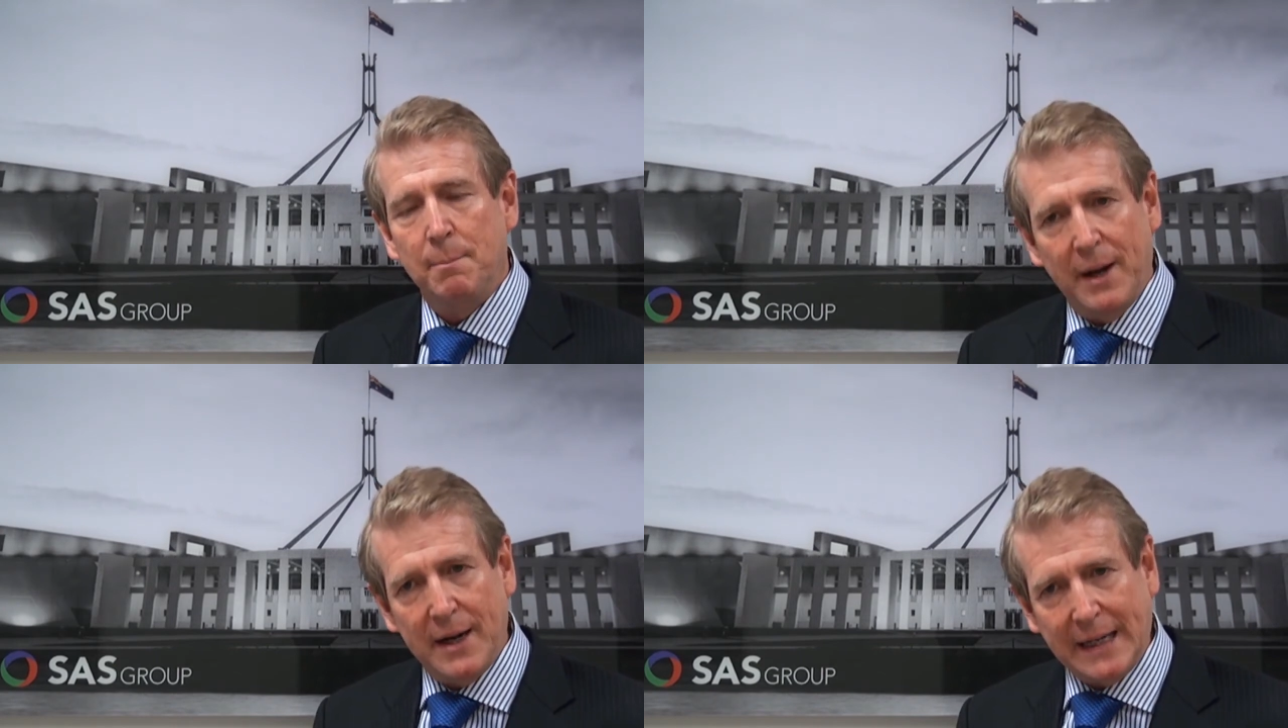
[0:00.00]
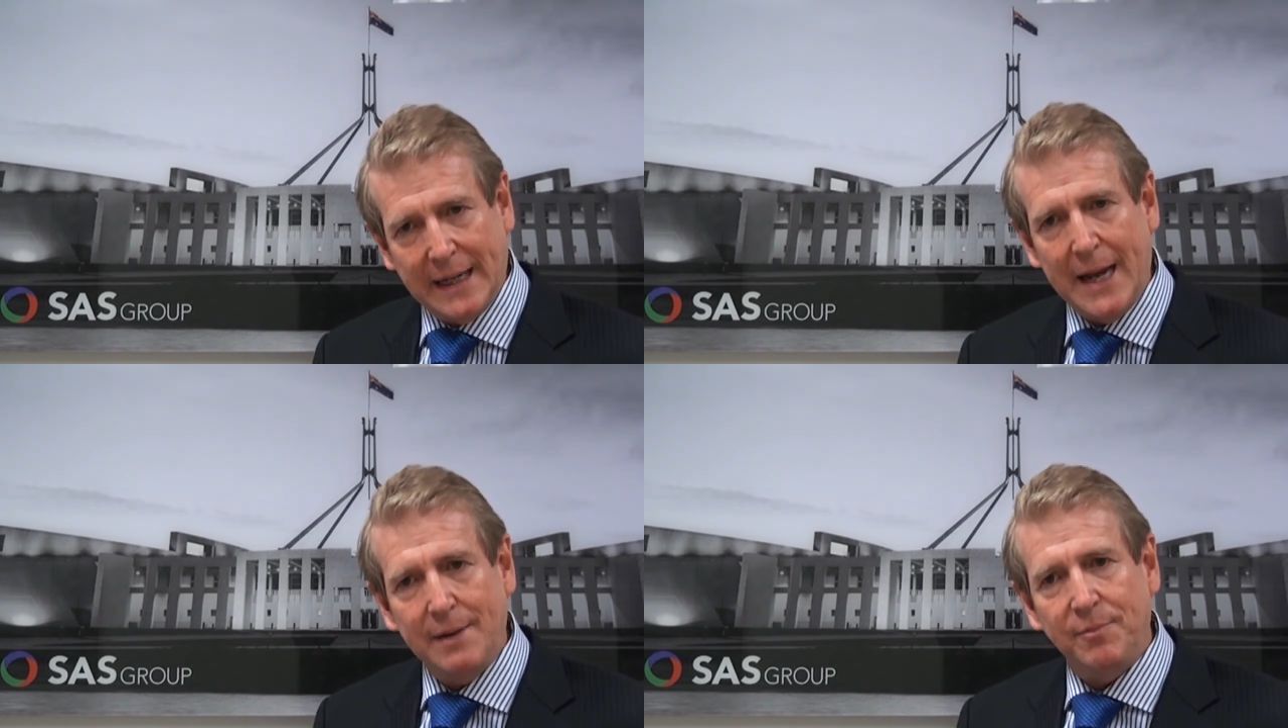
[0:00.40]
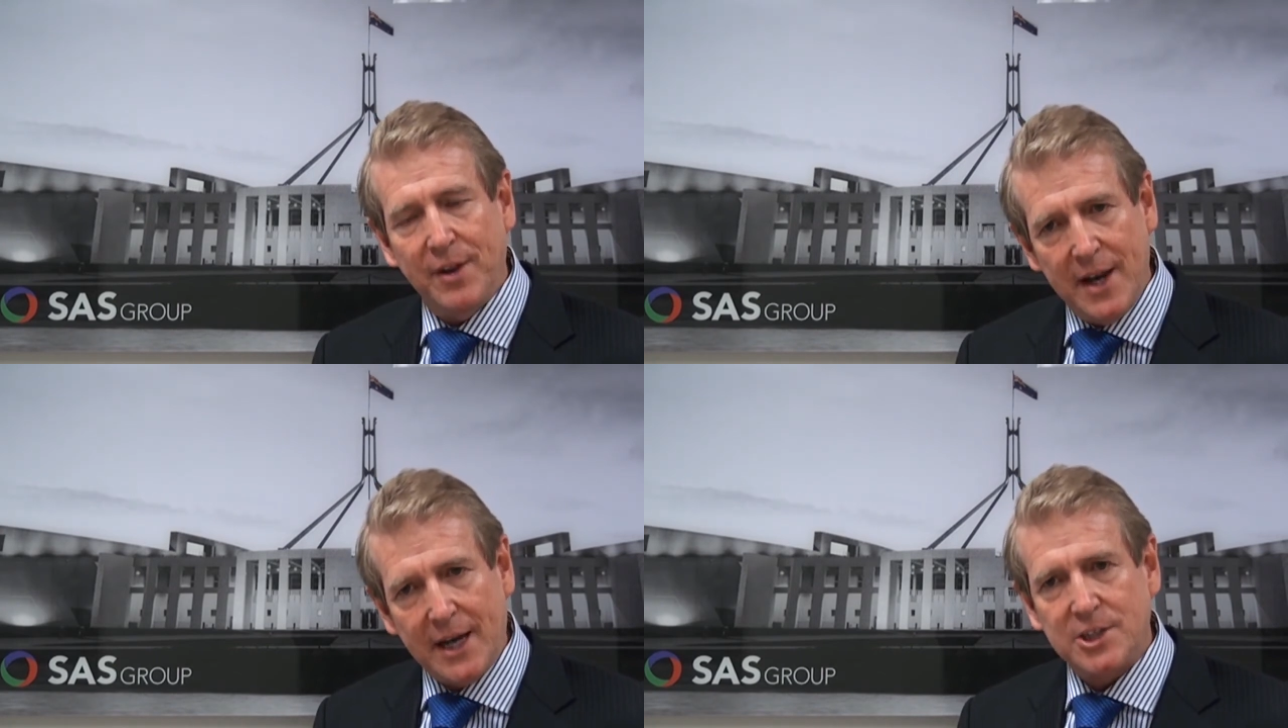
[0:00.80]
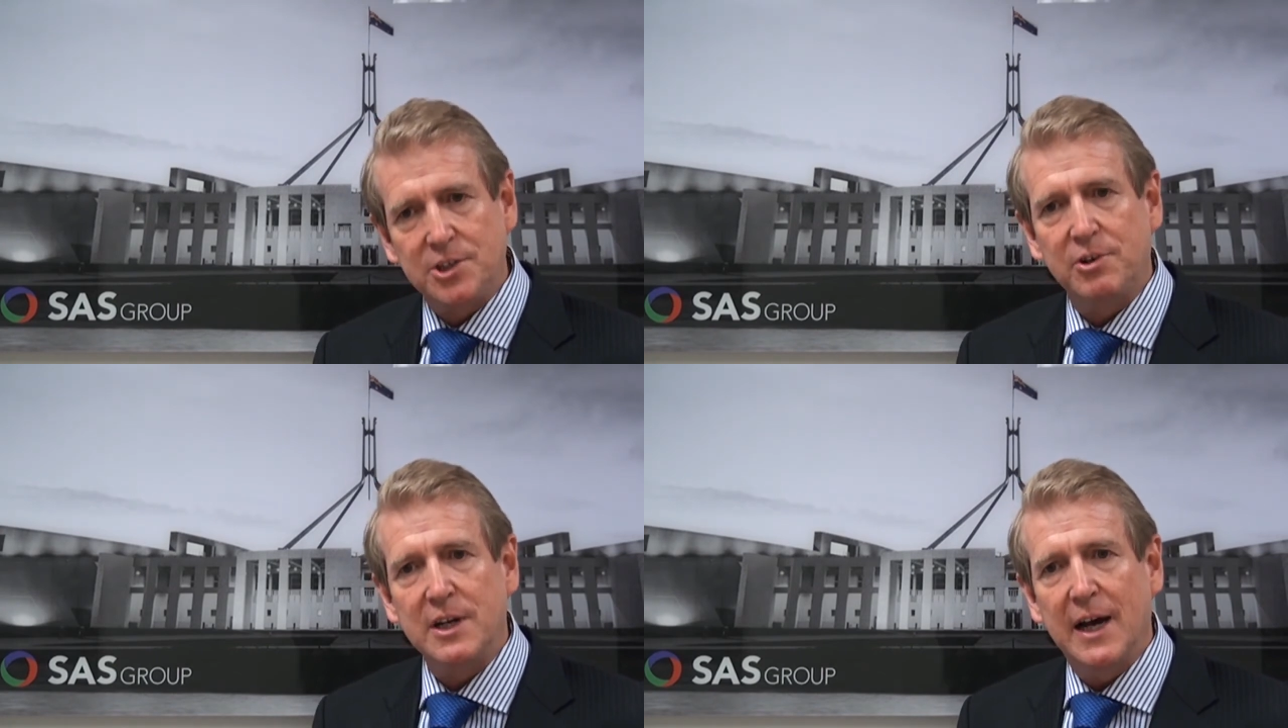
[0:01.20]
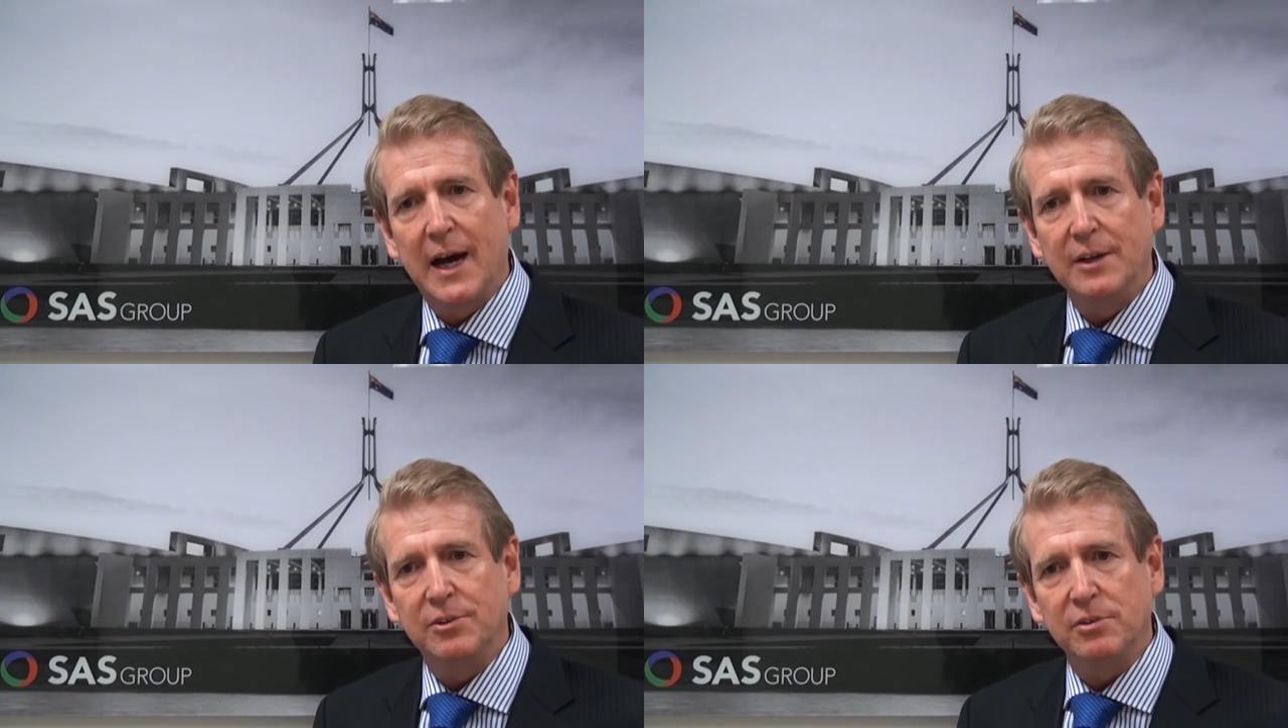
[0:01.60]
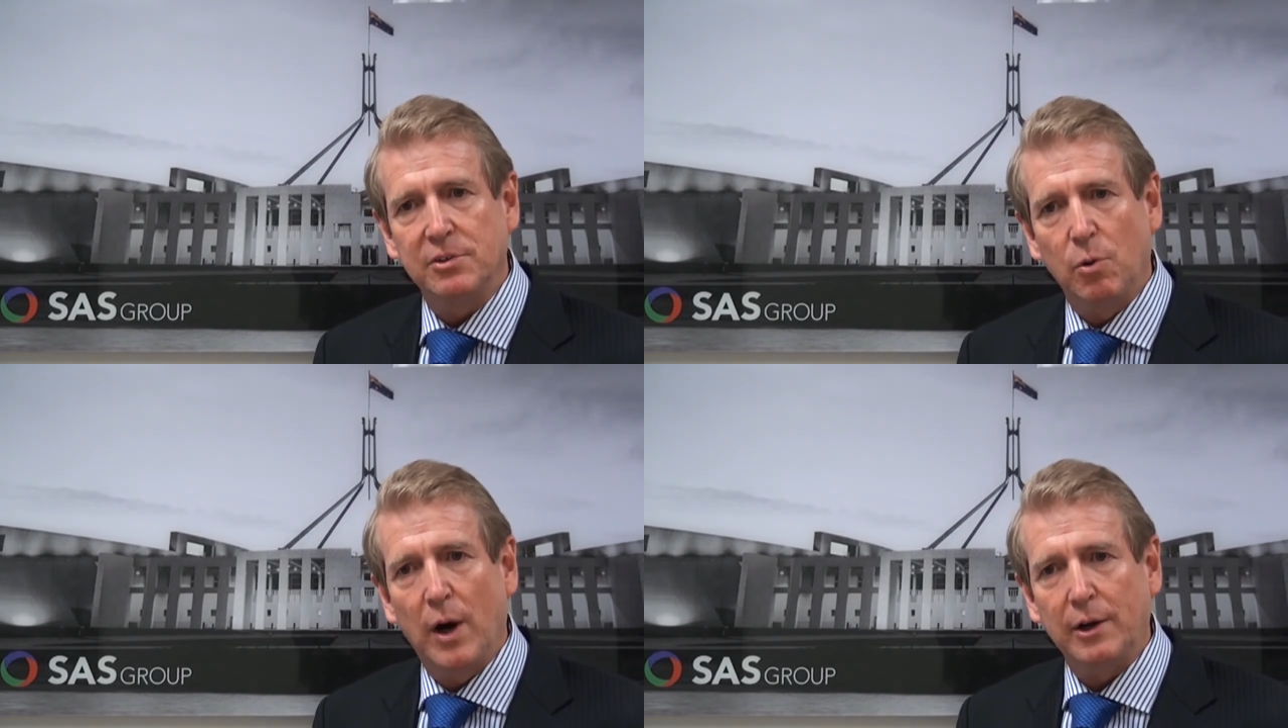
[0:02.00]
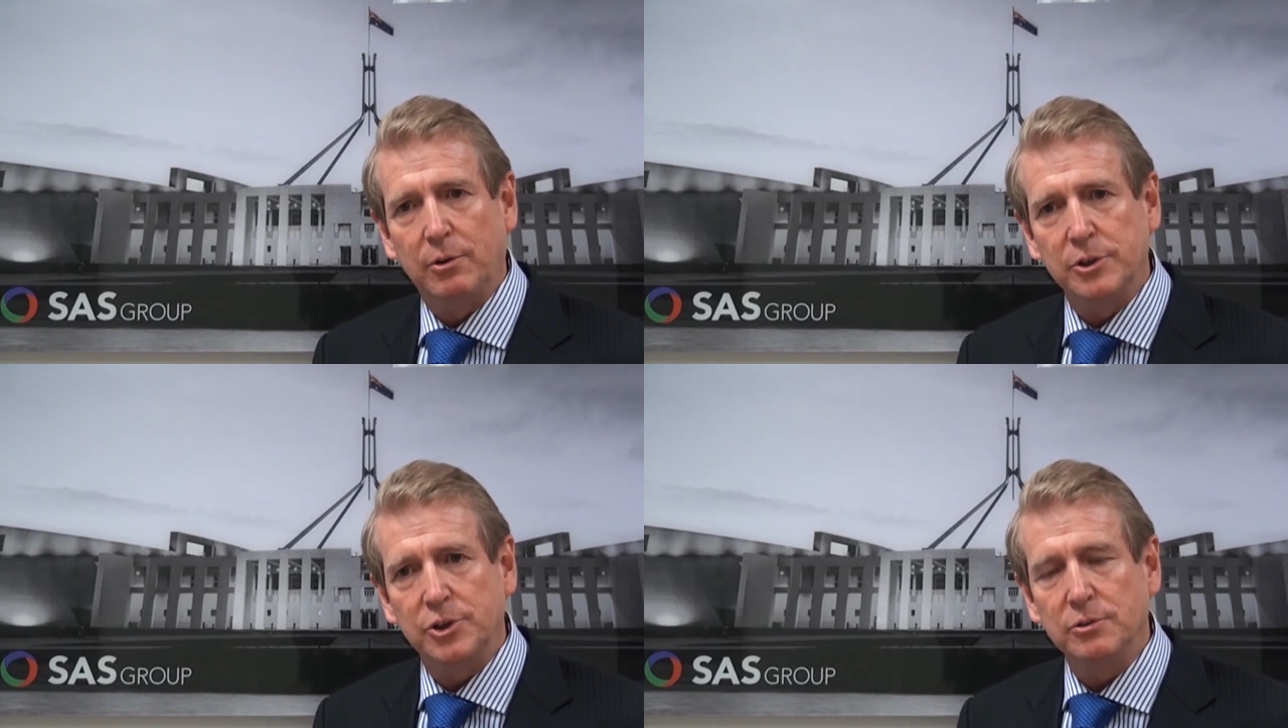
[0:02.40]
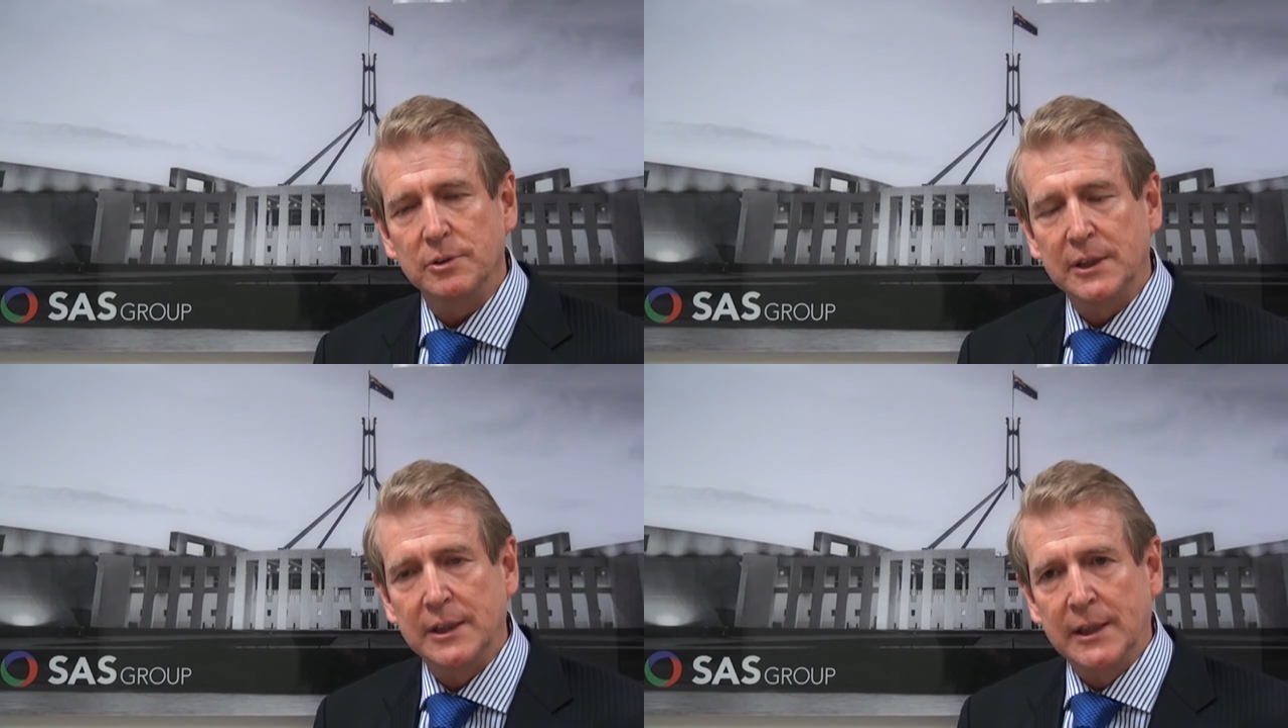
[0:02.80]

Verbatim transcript: but again, the next three days is quite crucial.